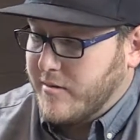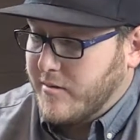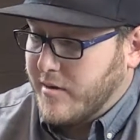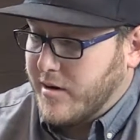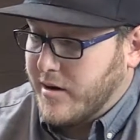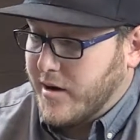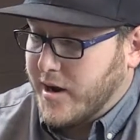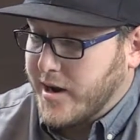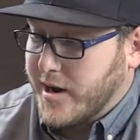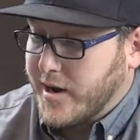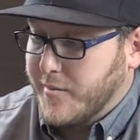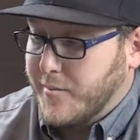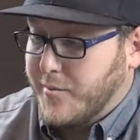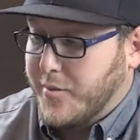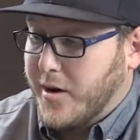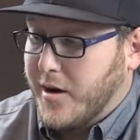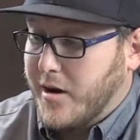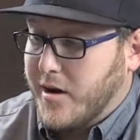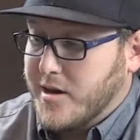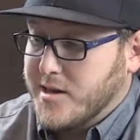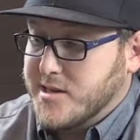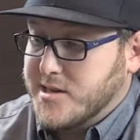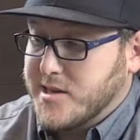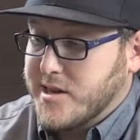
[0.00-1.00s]
where I can
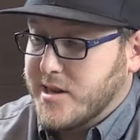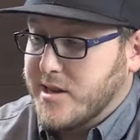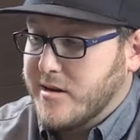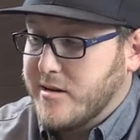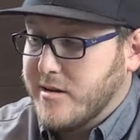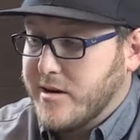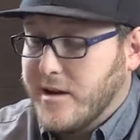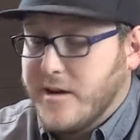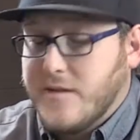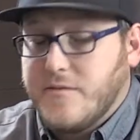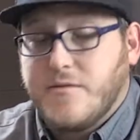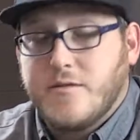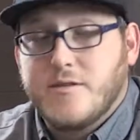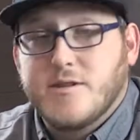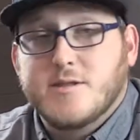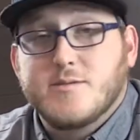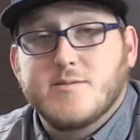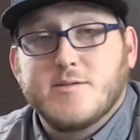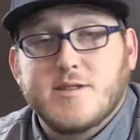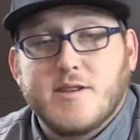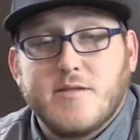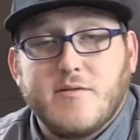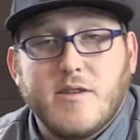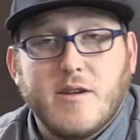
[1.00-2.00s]
pause the internet for a
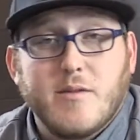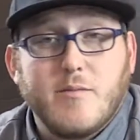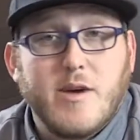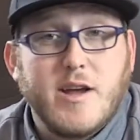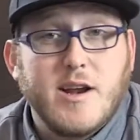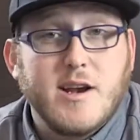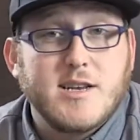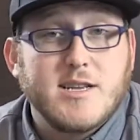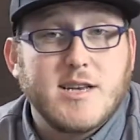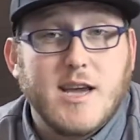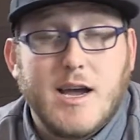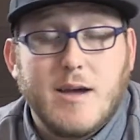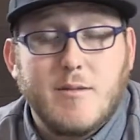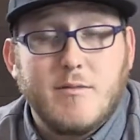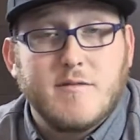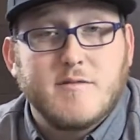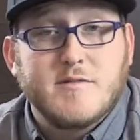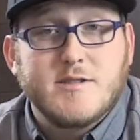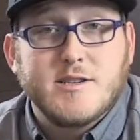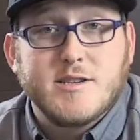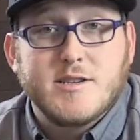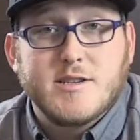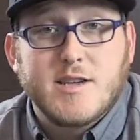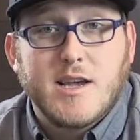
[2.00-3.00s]
specific amount of time
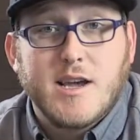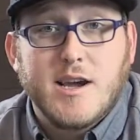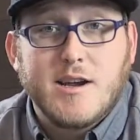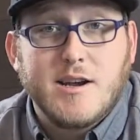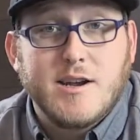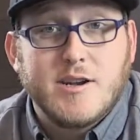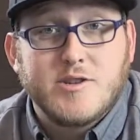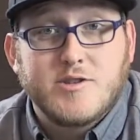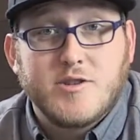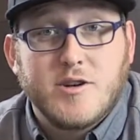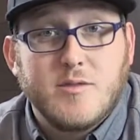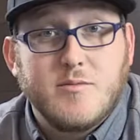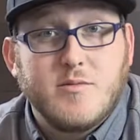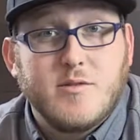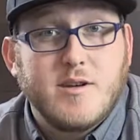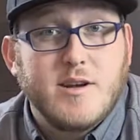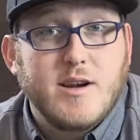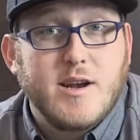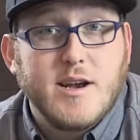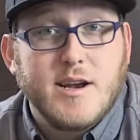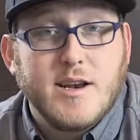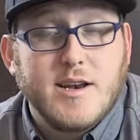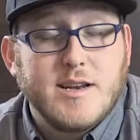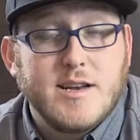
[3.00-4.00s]
if she's gotten in trouble
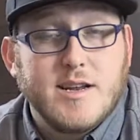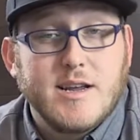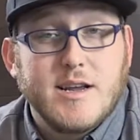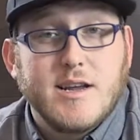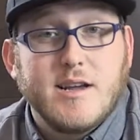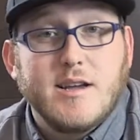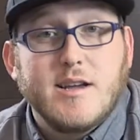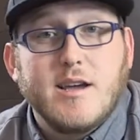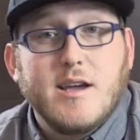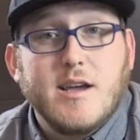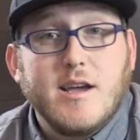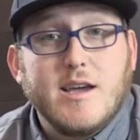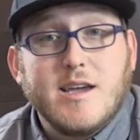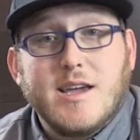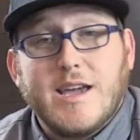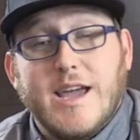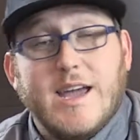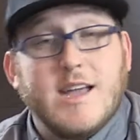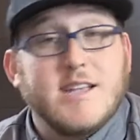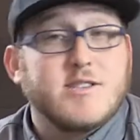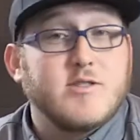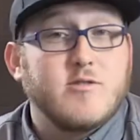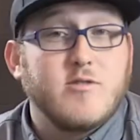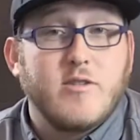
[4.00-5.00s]
and I need to
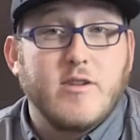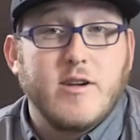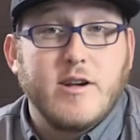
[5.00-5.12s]
cancel her